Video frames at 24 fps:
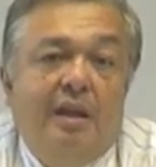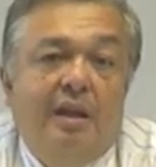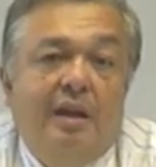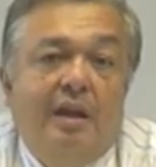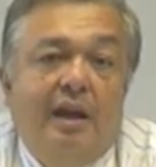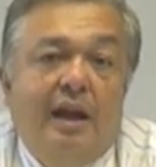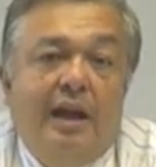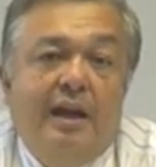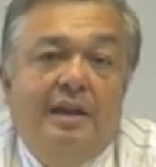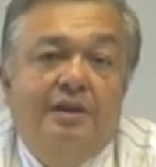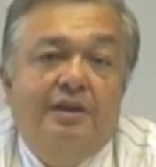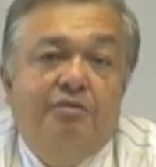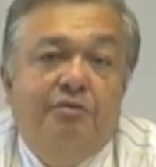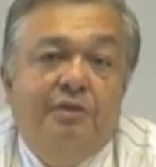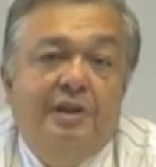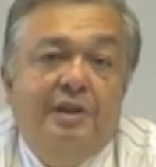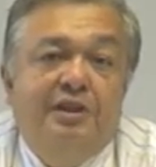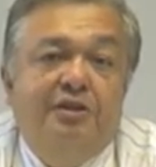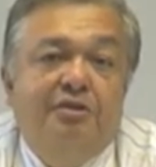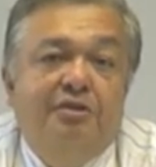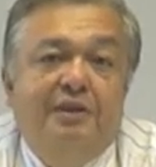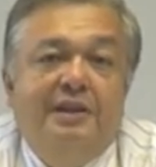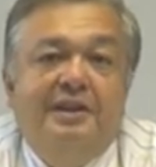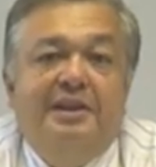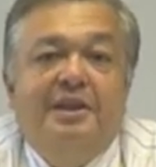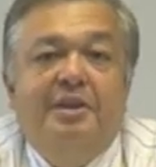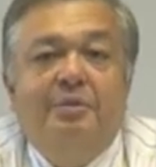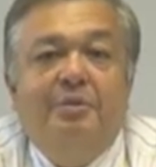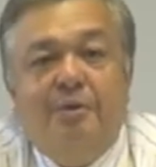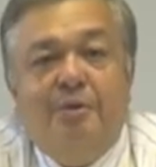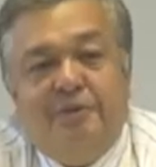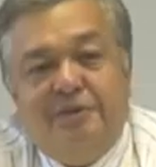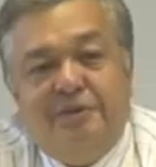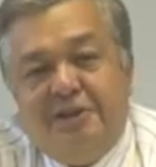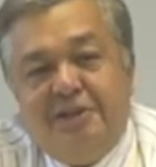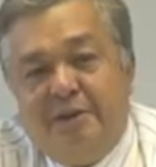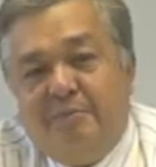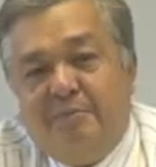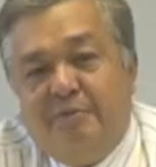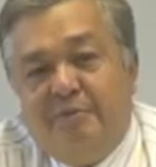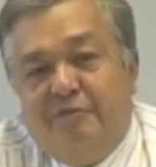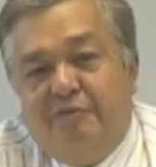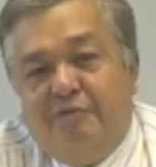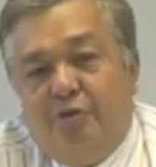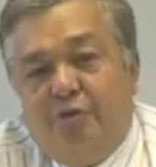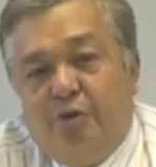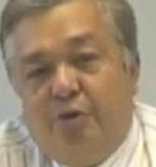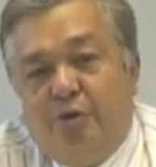And reiterating what was said
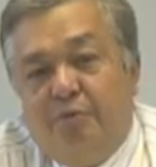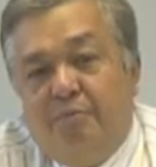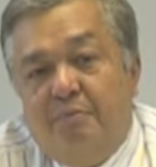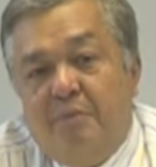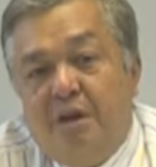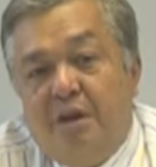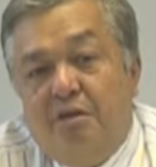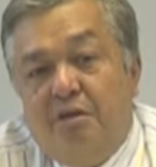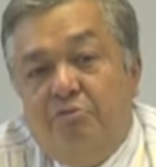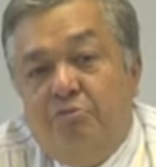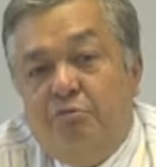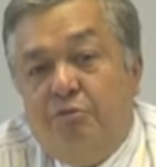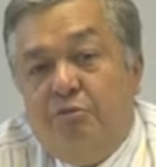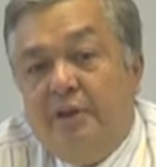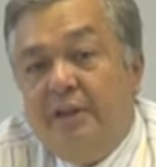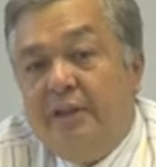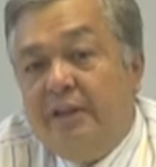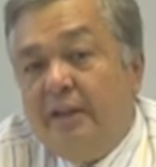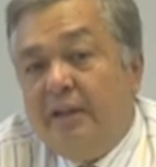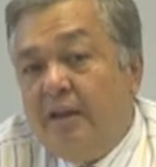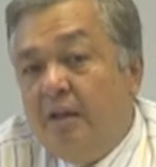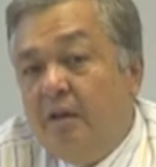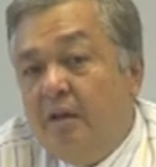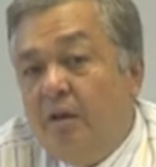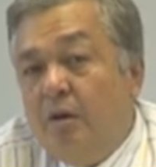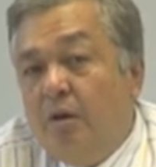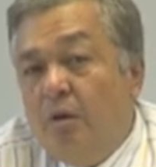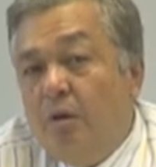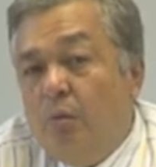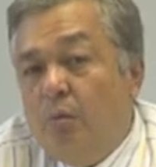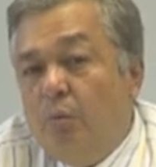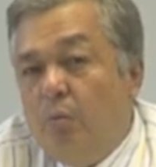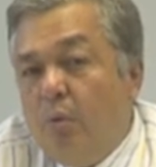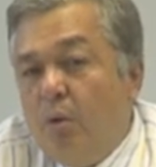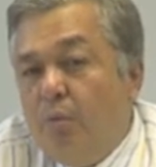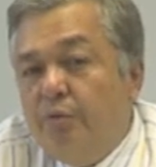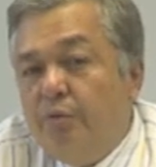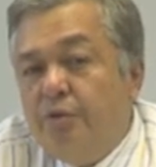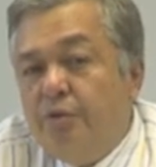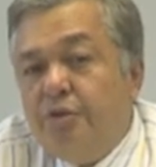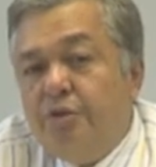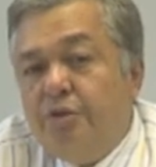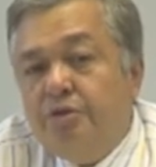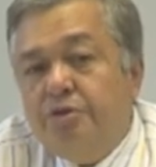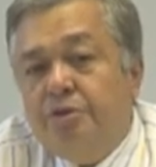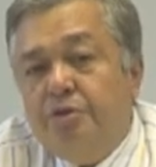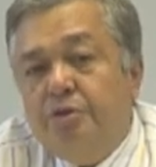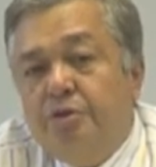before, really, what would you
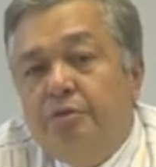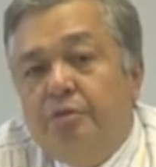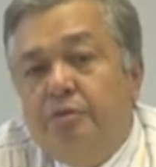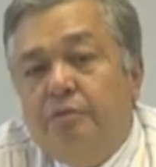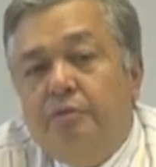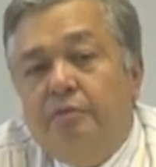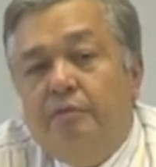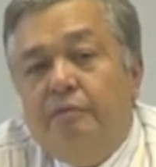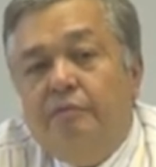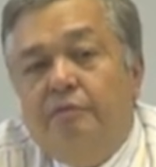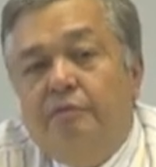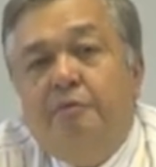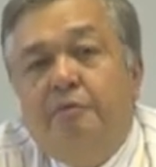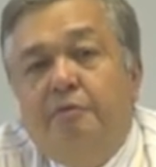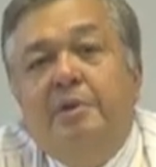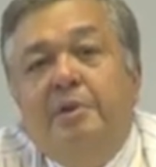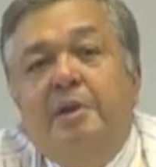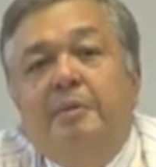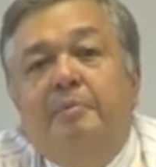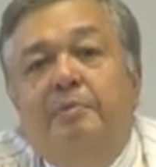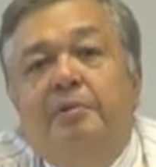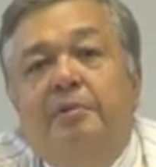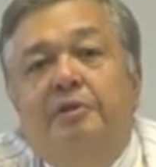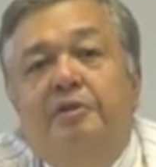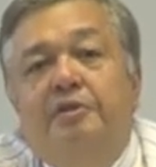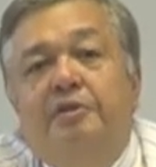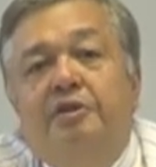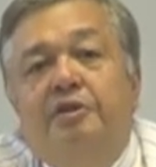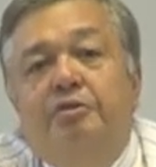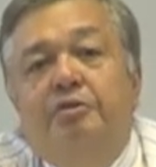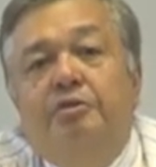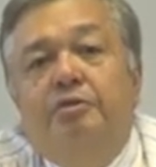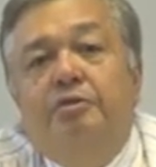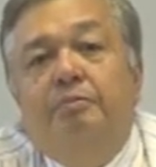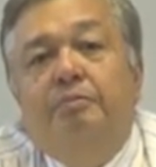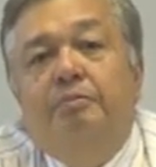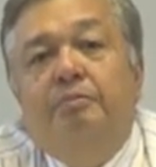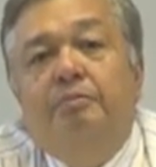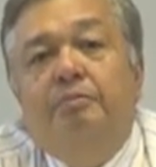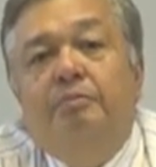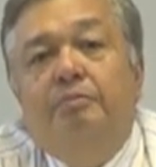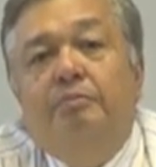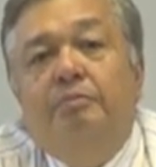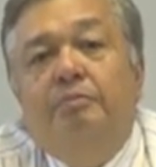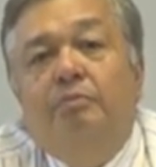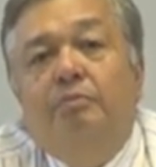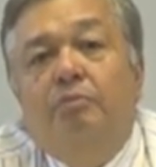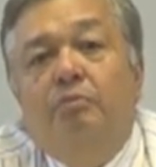do for people in a room?
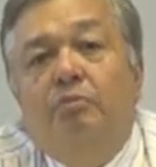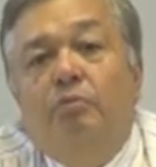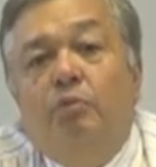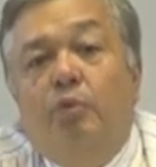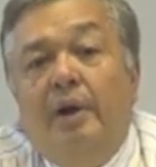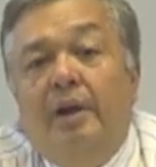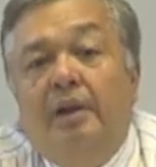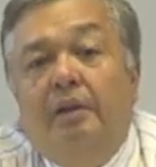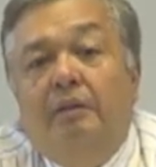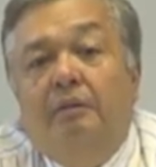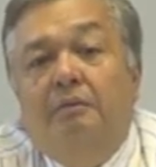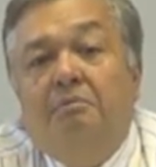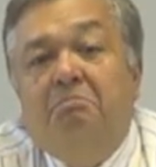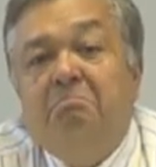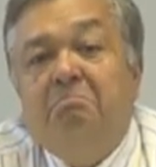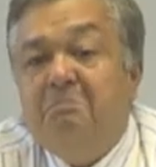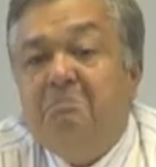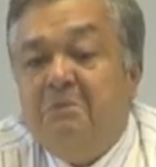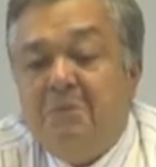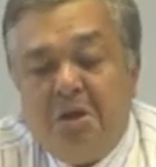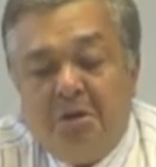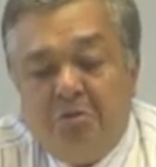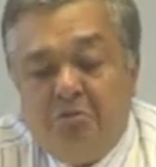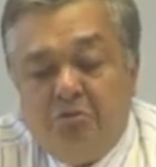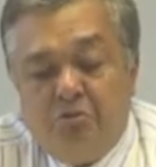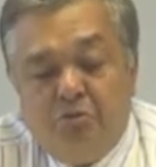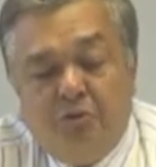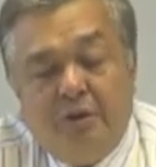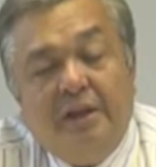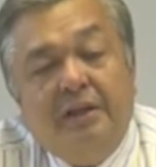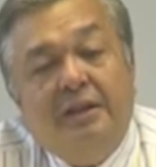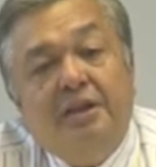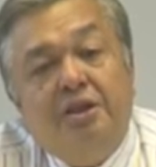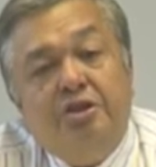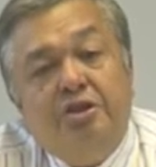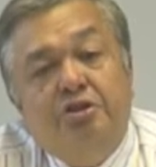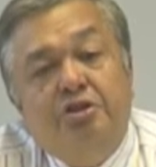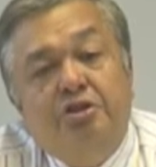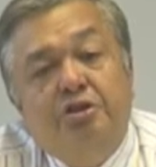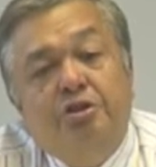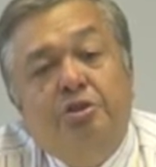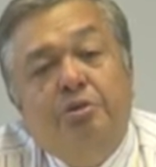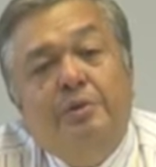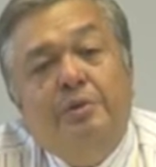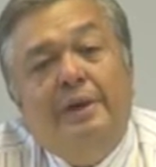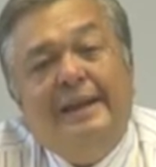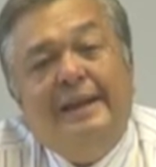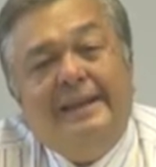Well, really, you should
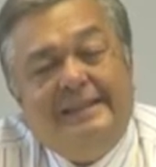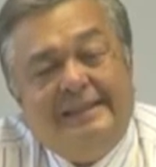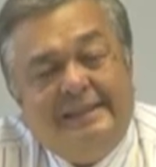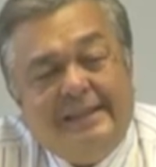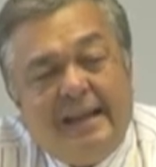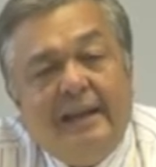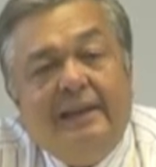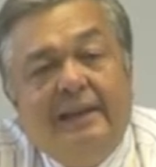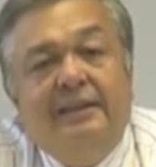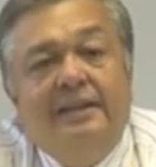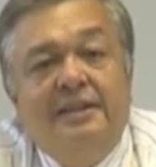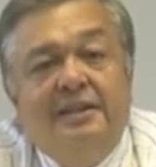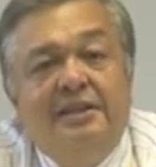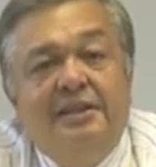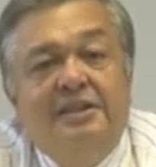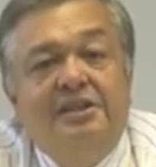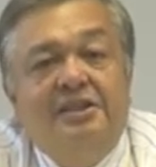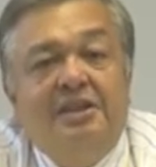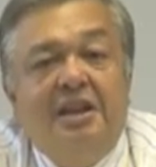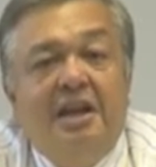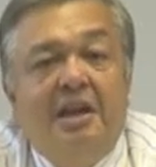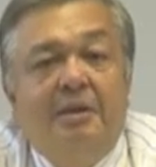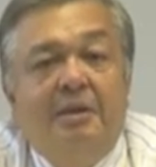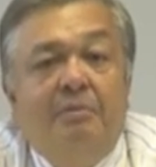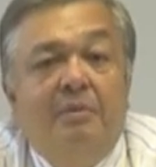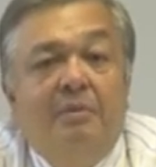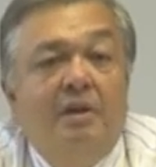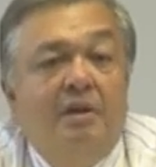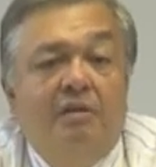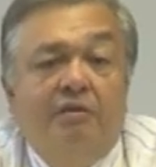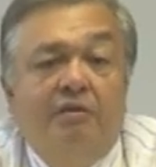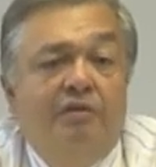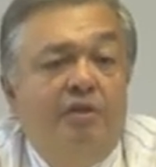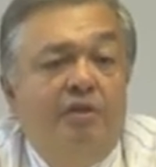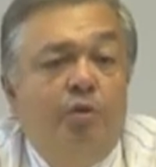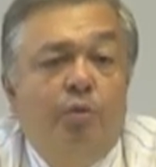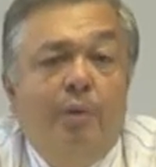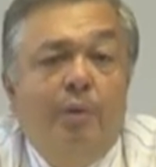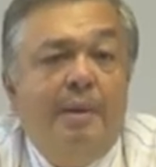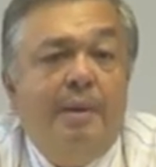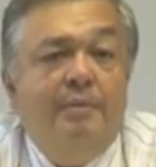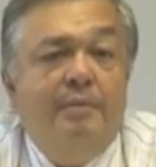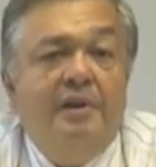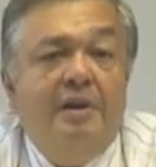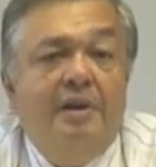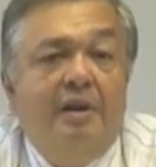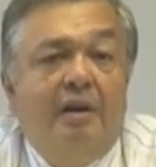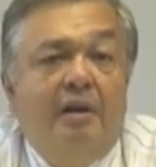do exactly the same for a
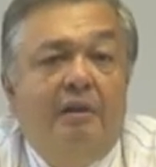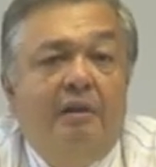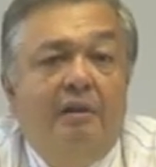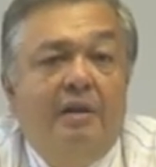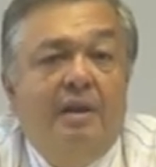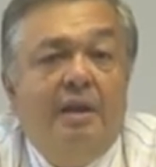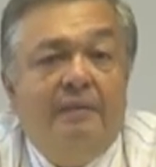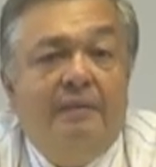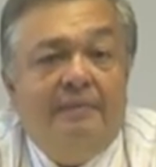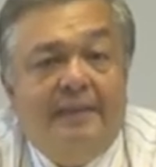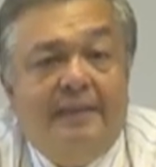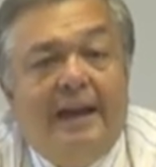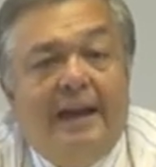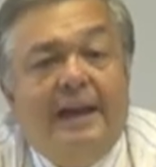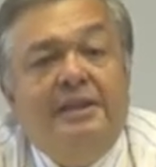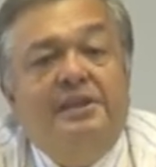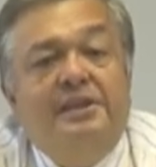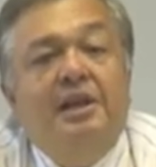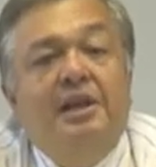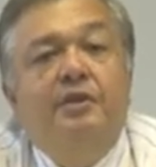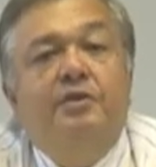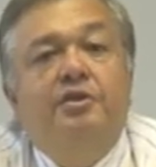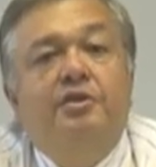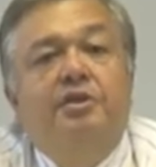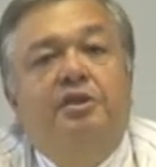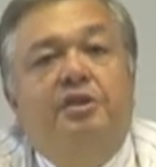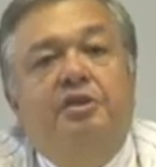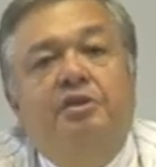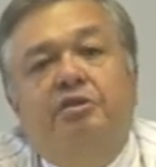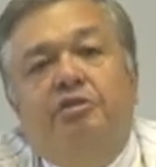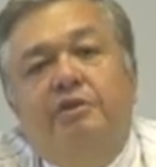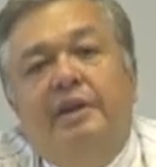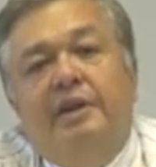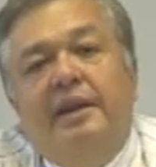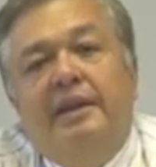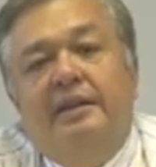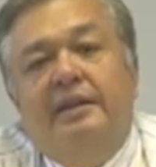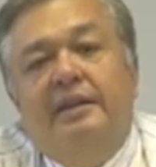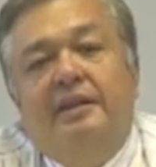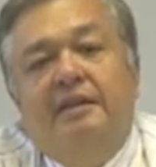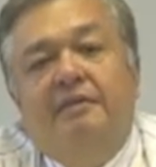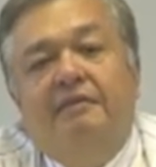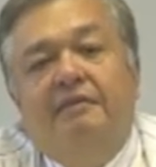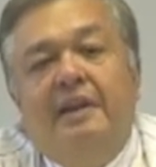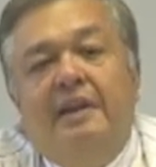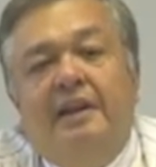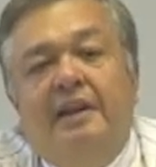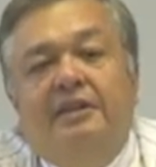webinar. That's how you can create an
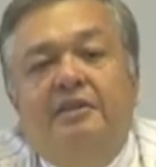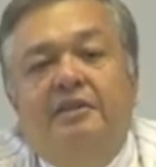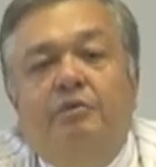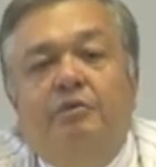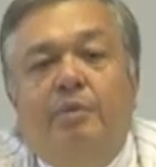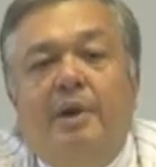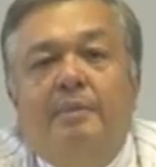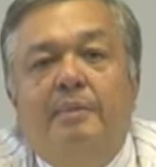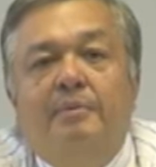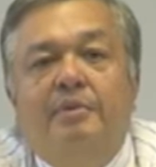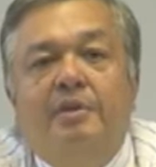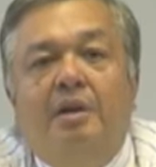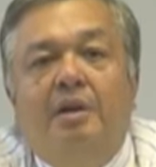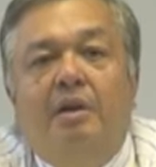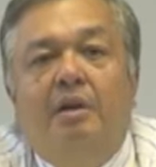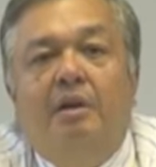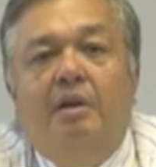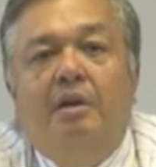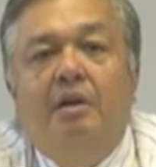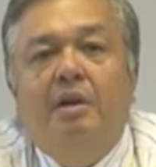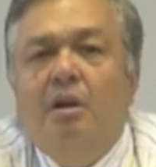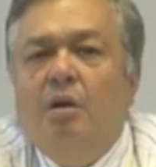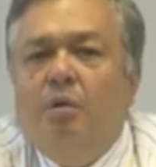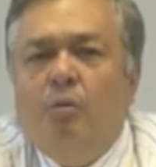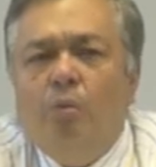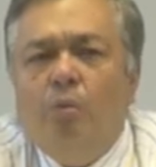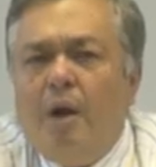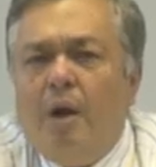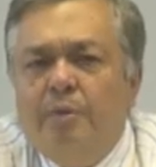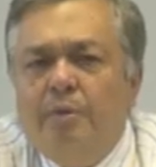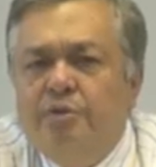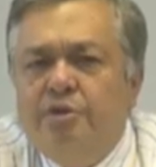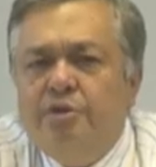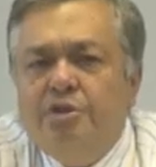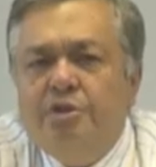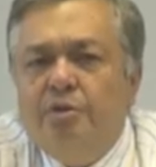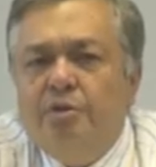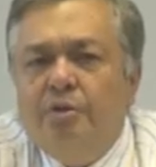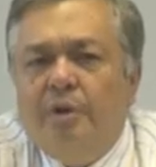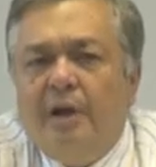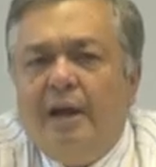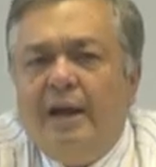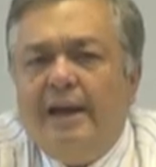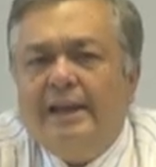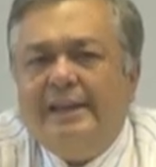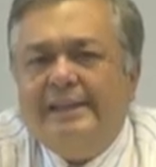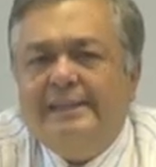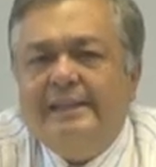effective webinar. Why would you
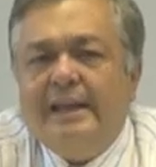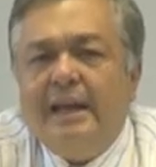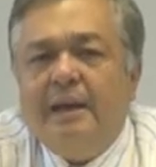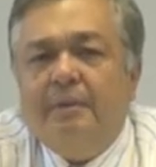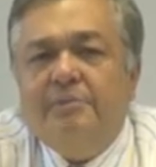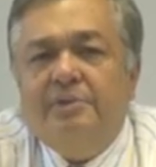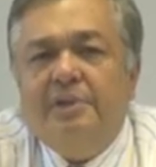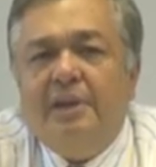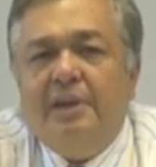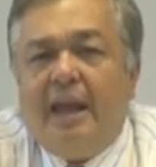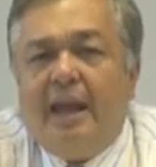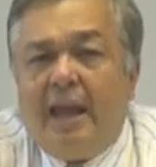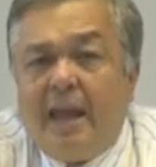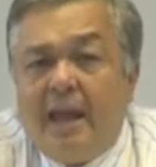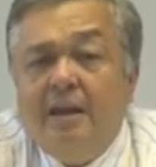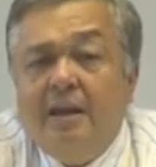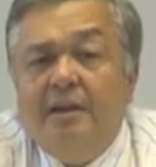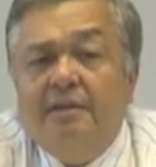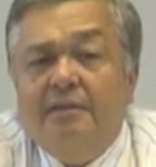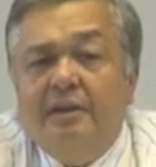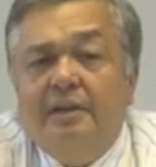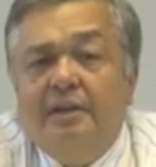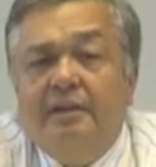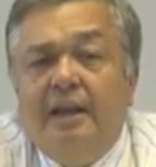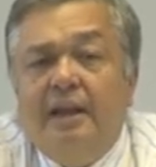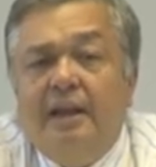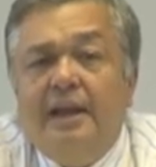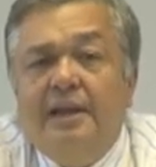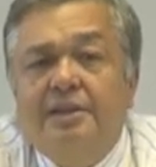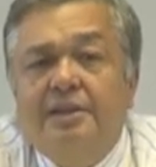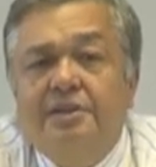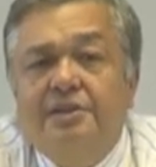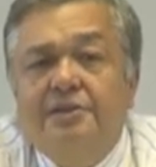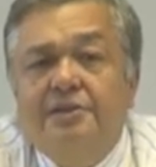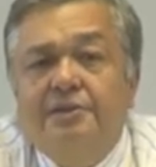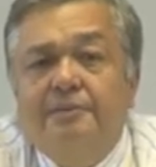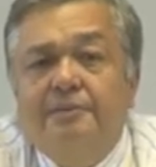accept anything less?